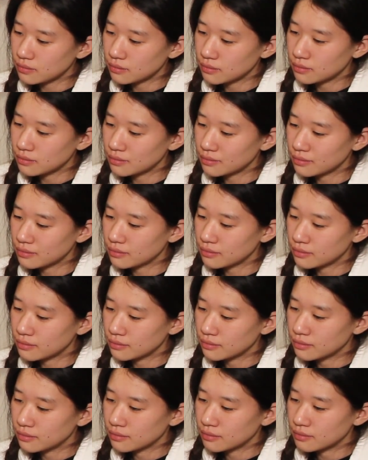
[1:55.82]

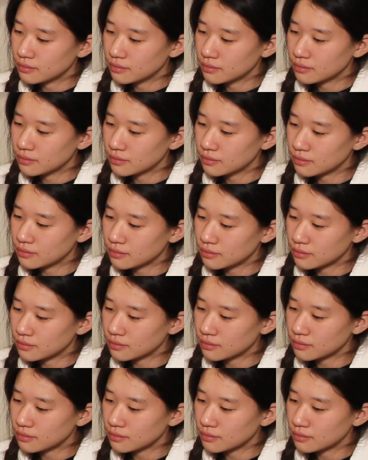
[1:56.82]

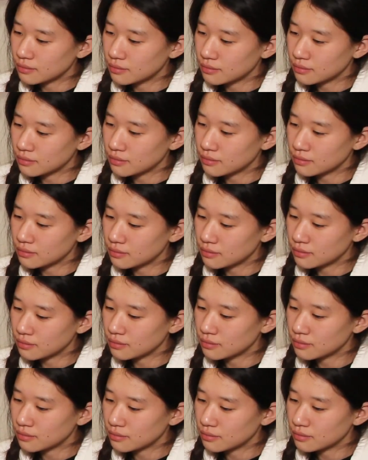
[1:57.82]

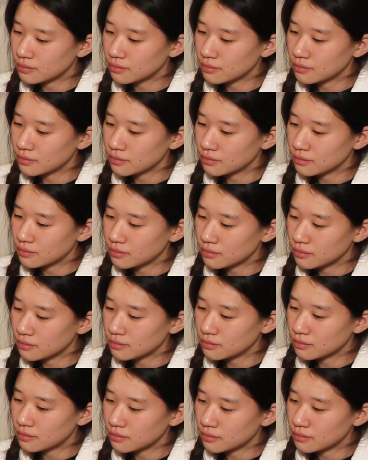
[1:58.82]

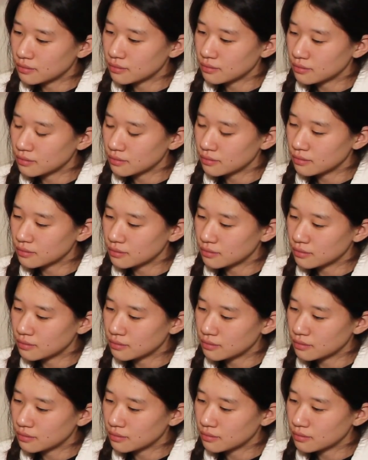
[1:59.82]

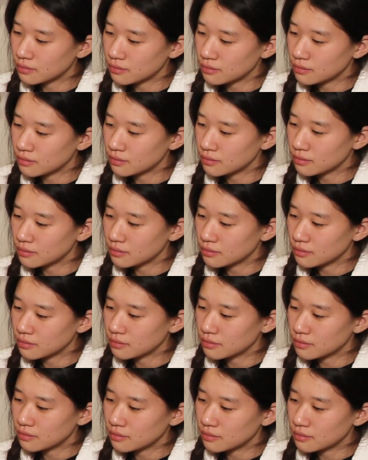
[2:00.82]

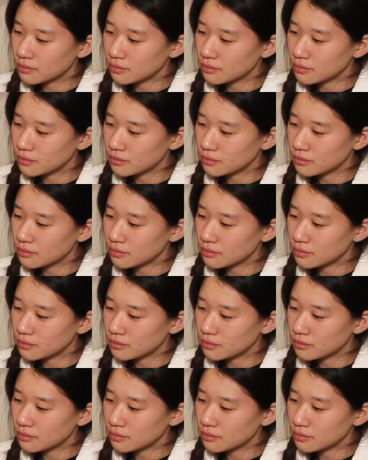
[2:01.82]
[no speech]